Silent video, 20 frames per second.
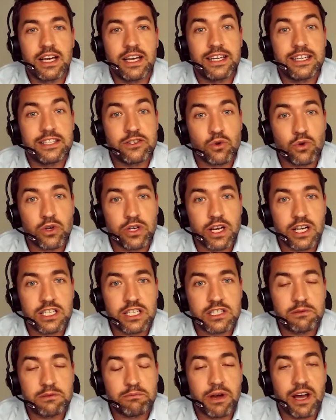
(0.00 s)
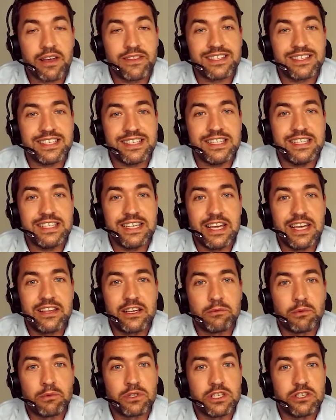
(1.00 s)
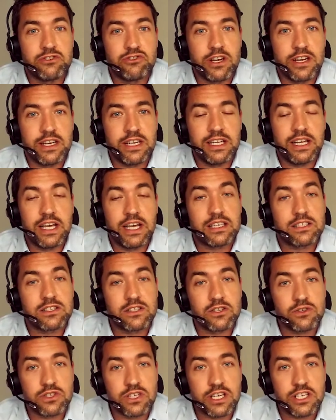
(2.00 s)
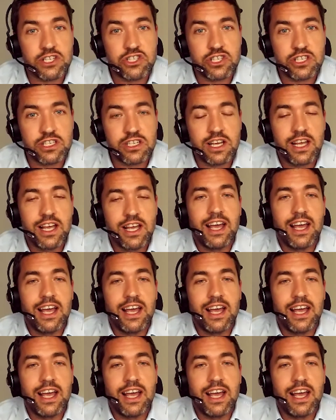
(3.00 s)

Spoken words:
It is organized by the CTA, the Commodity Trading Association,